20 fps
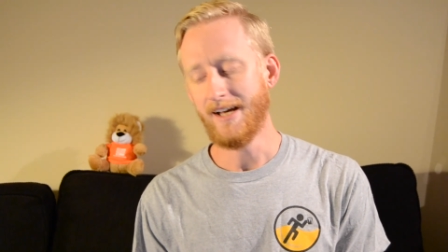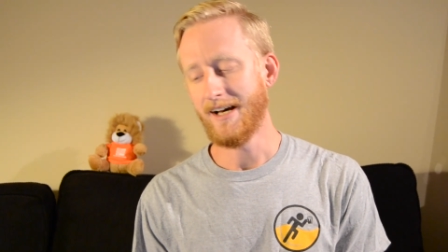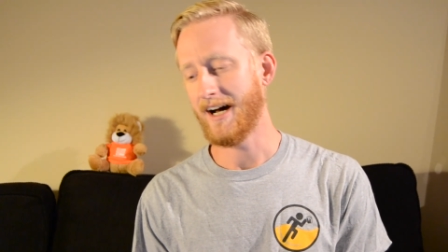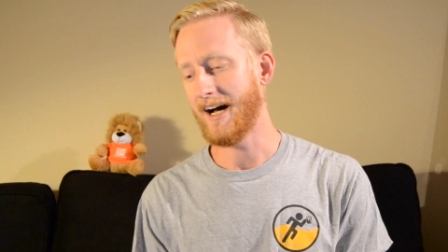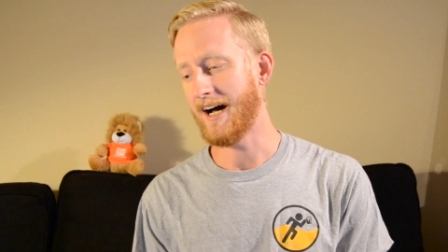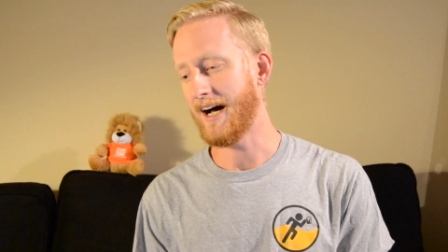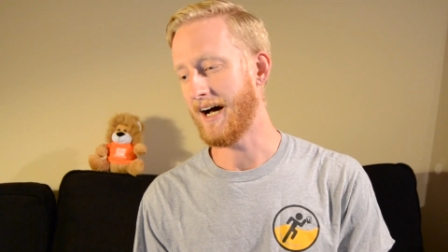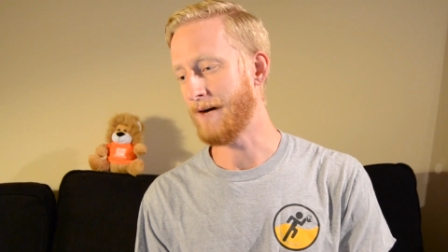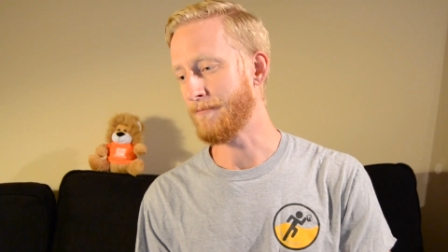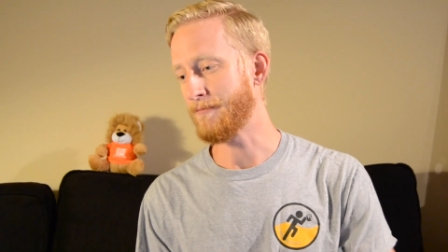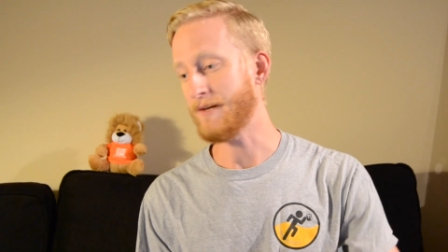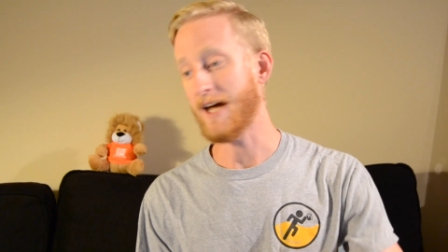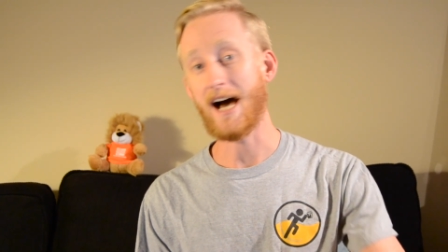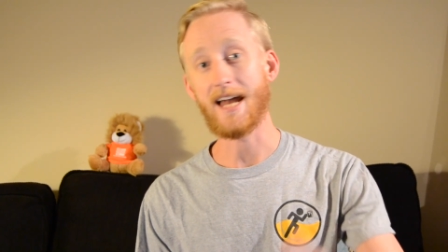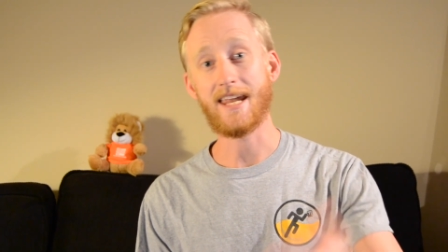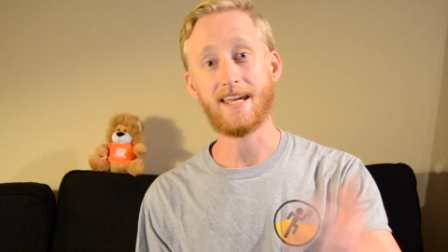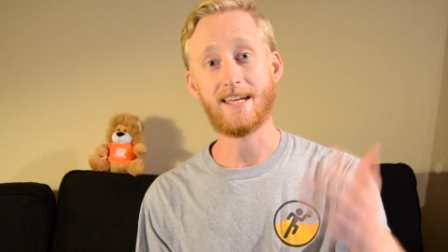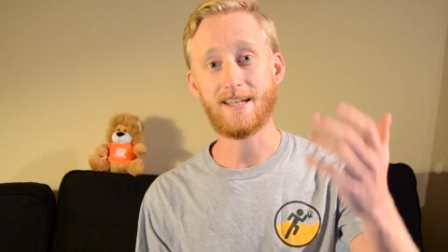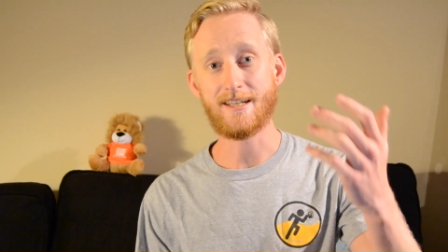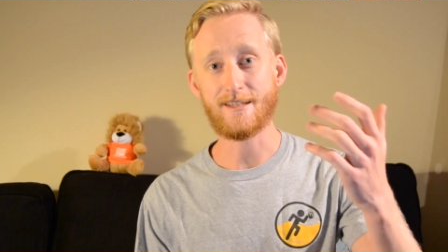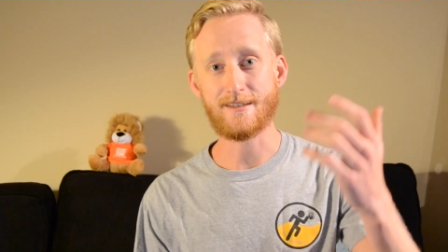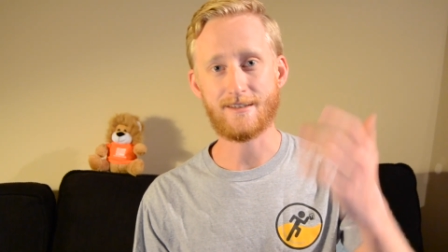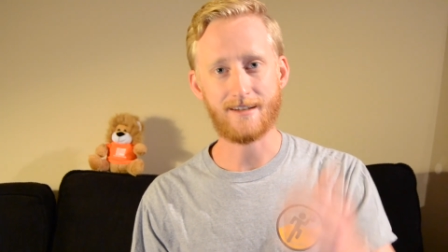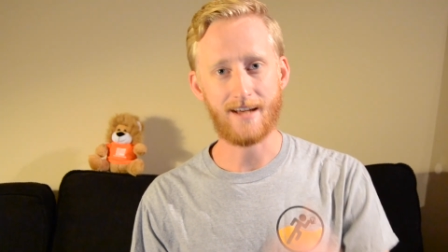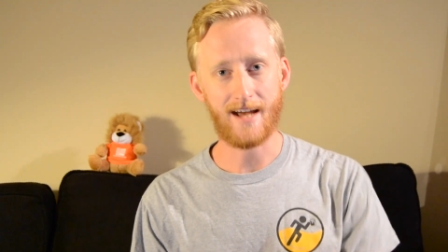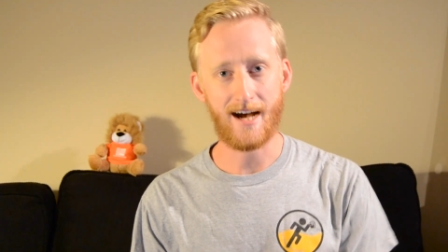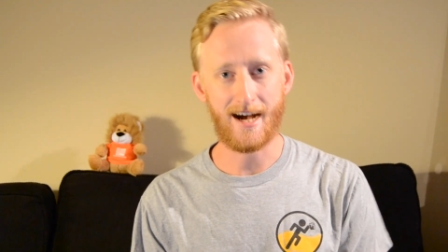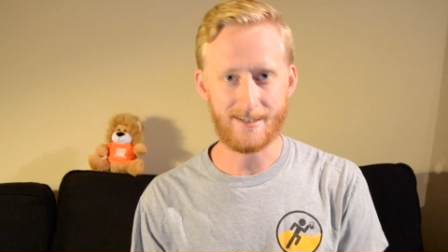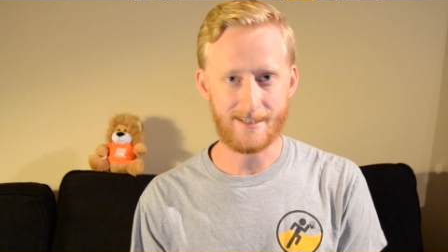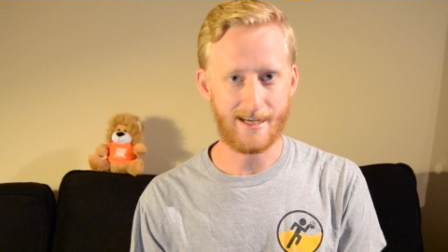um, got his
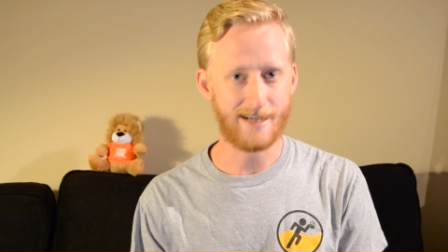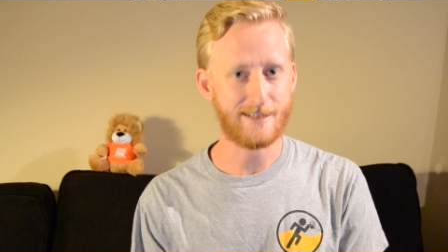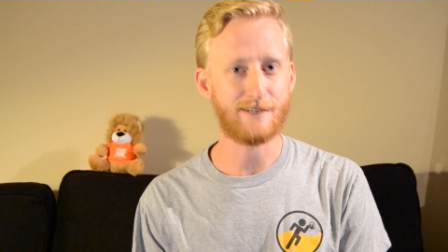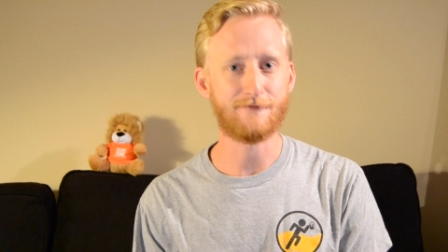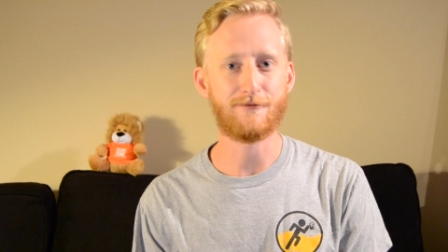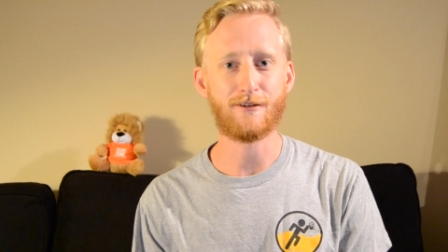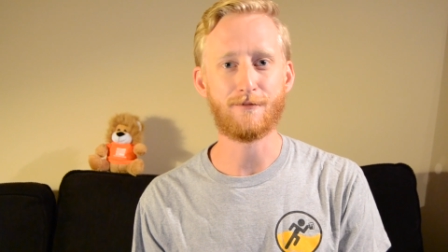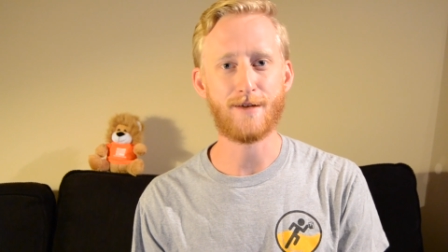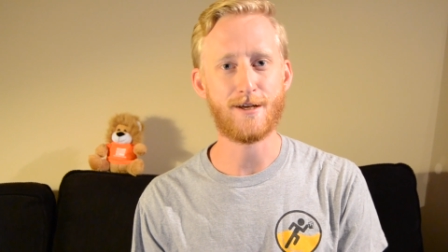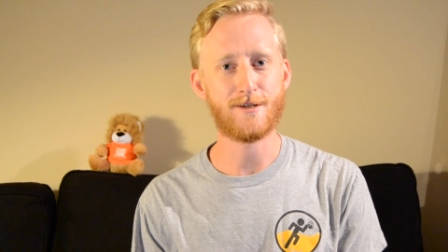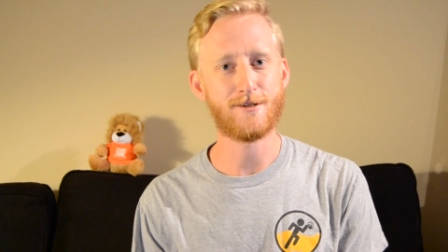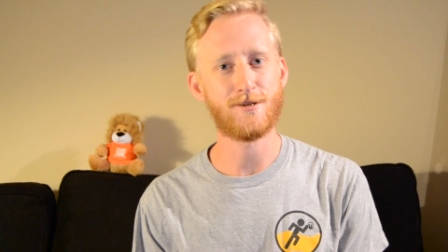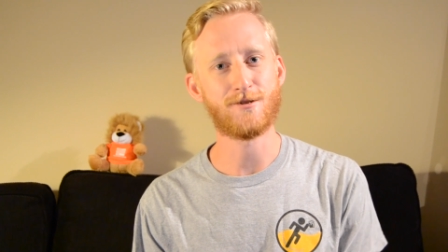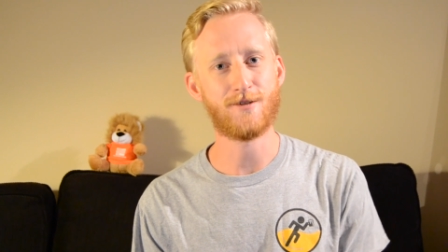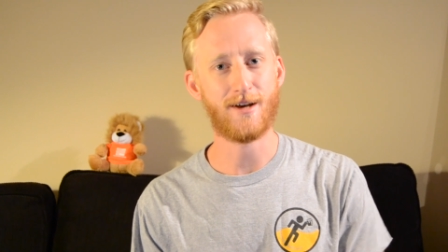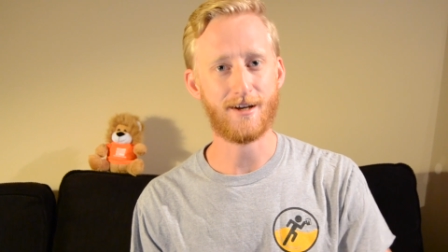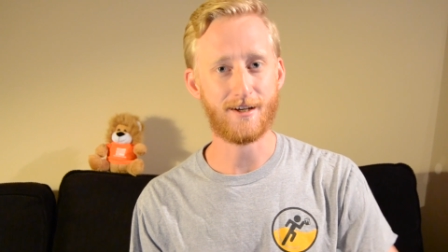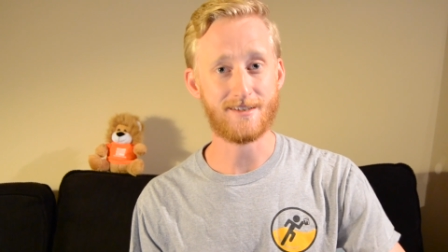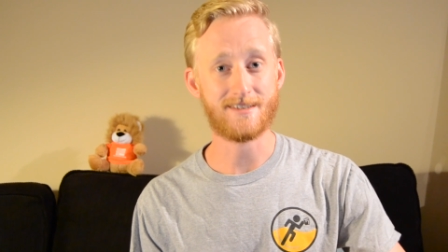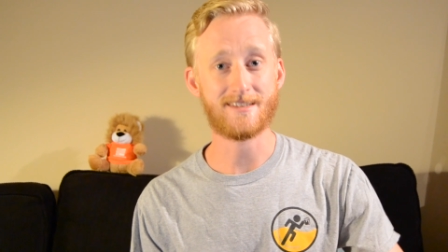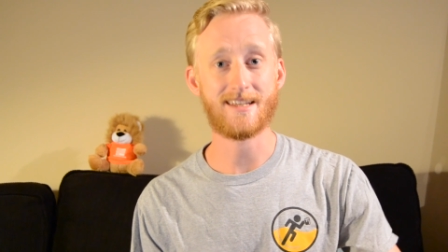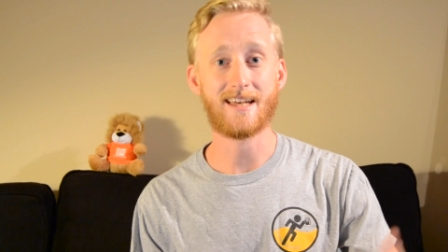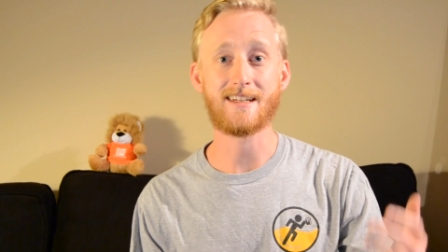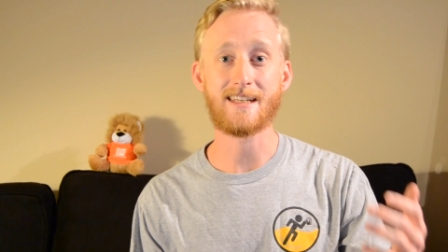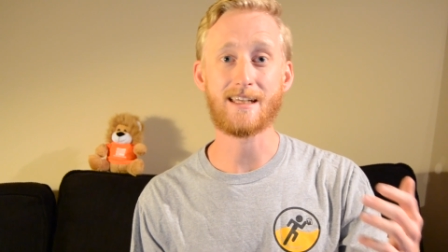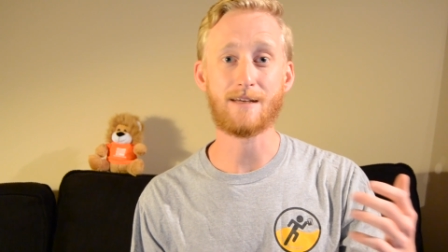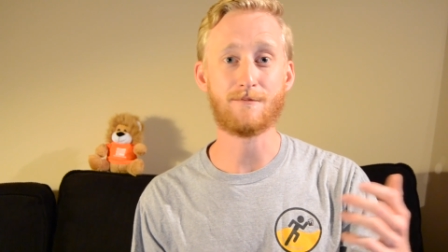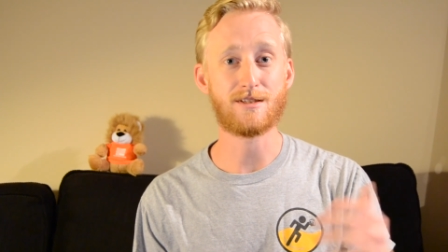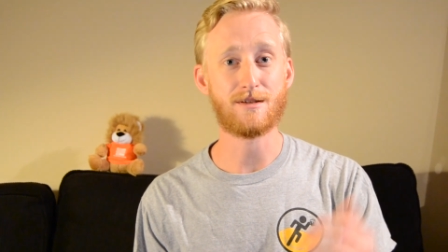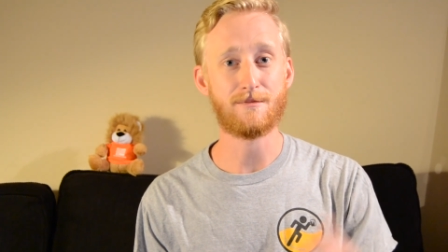contact information so I could send
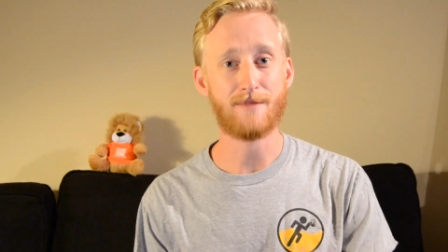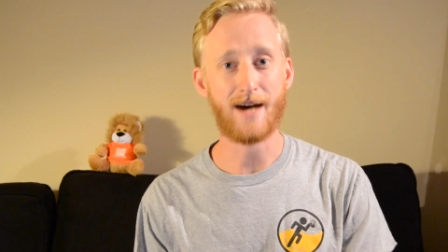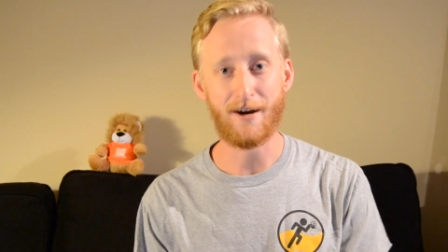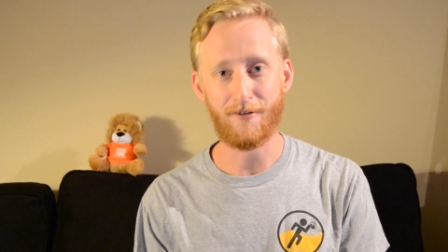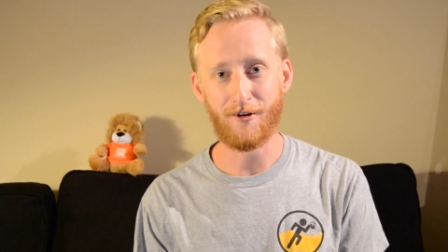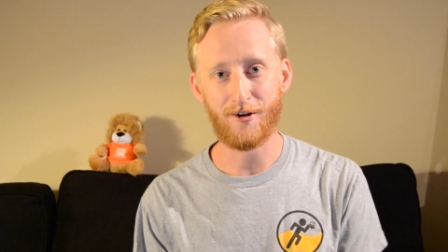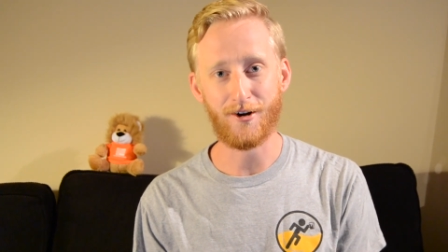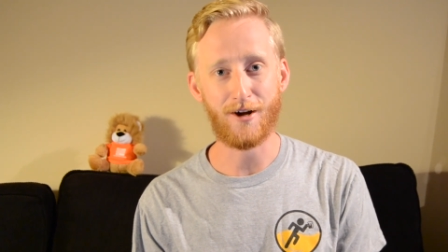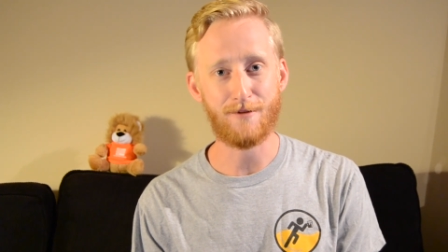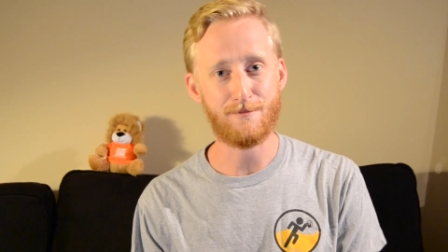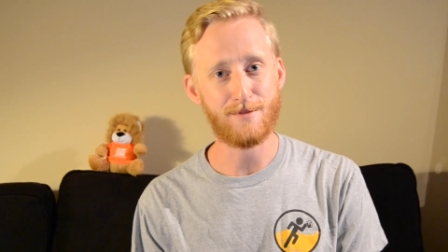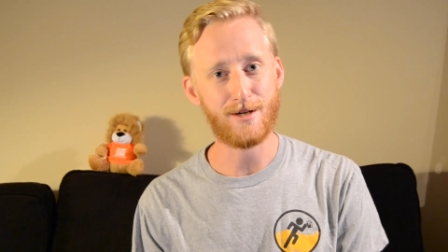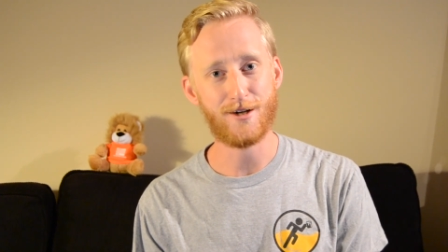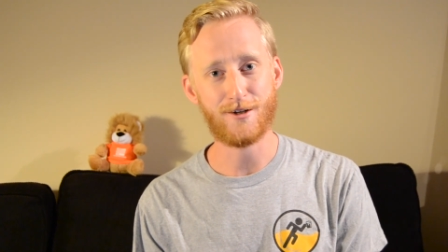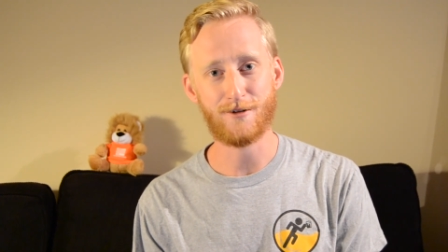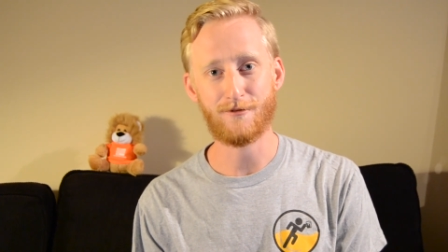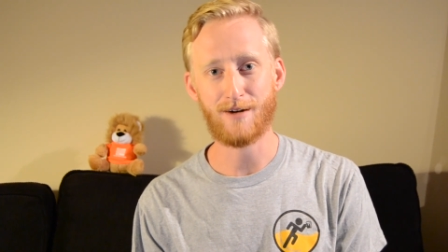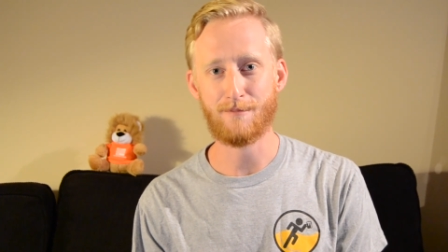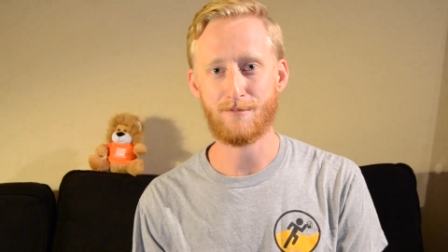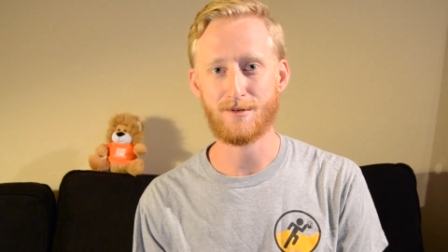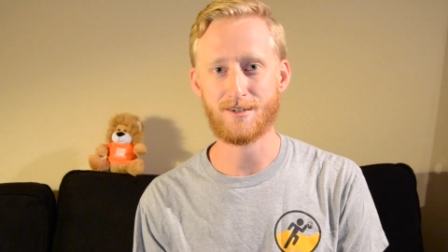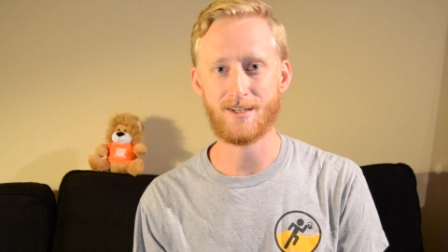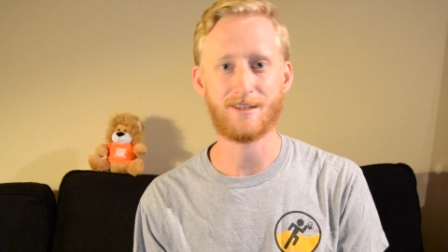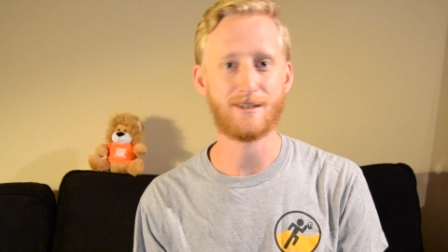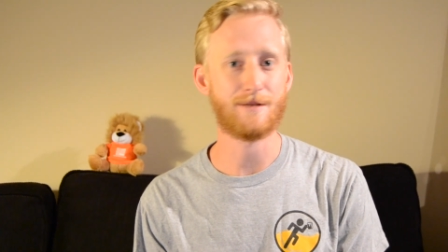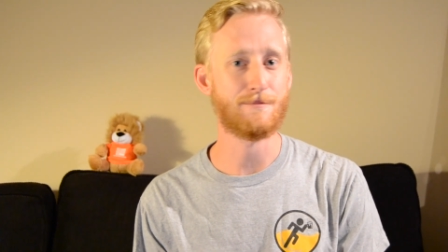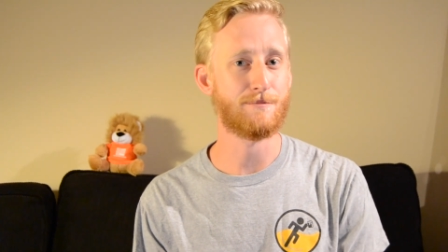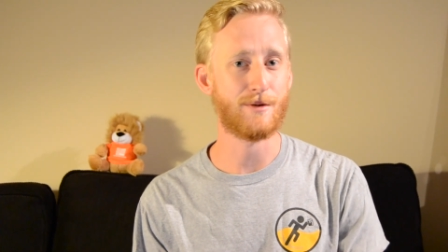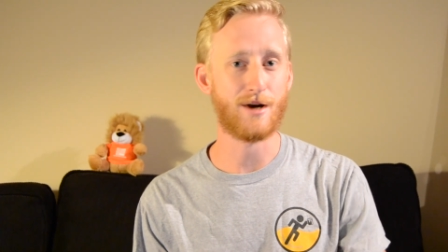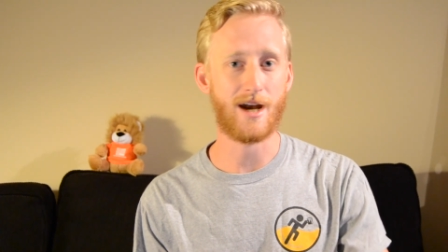him some I Run On Beer to represent
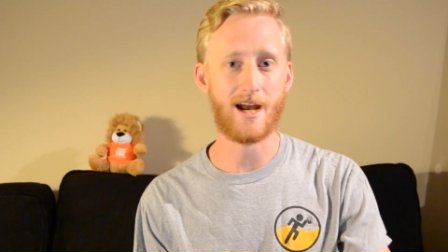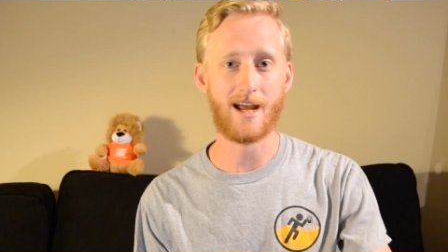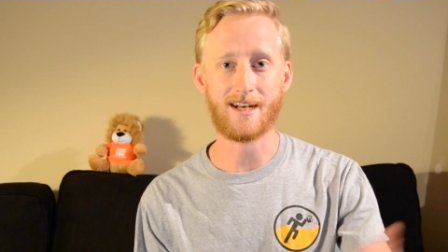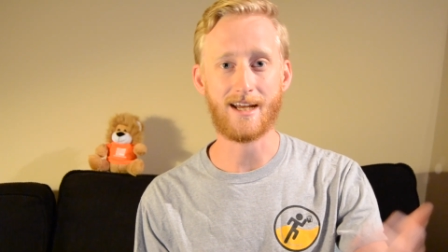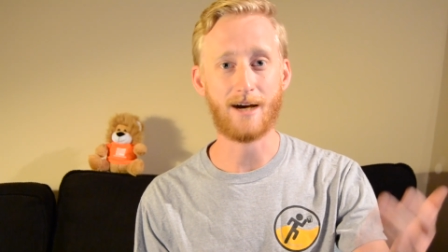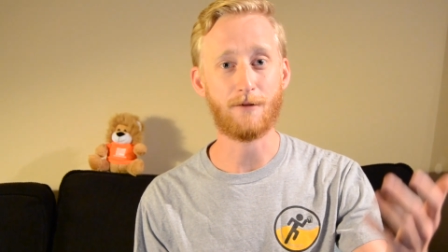the brand.